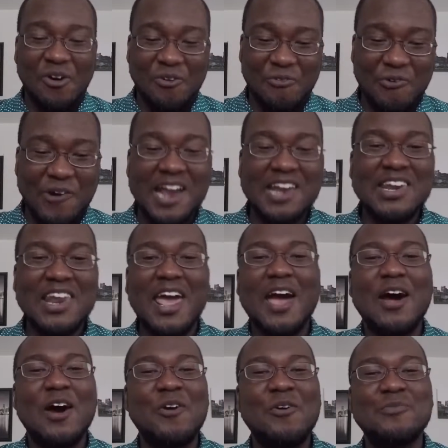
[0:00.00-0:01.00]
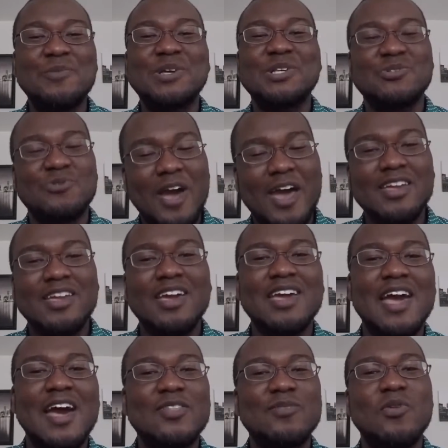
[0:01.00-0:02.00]
right now," because
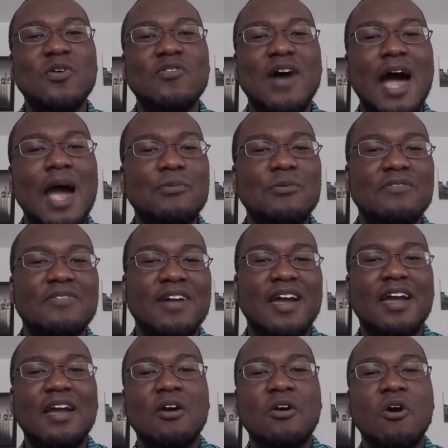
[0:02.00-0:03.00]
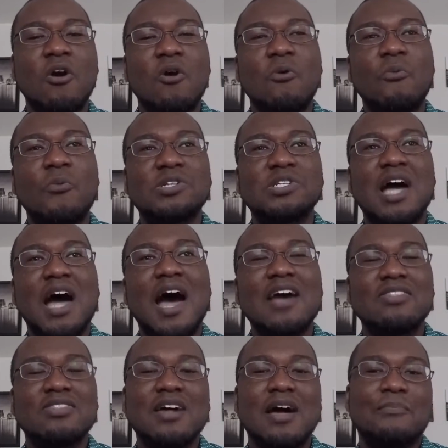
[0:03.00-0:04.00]
Raticate had to move Hyper Fang, which
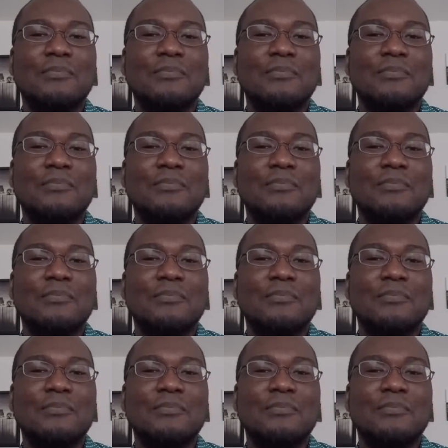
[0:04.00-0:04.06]
I thought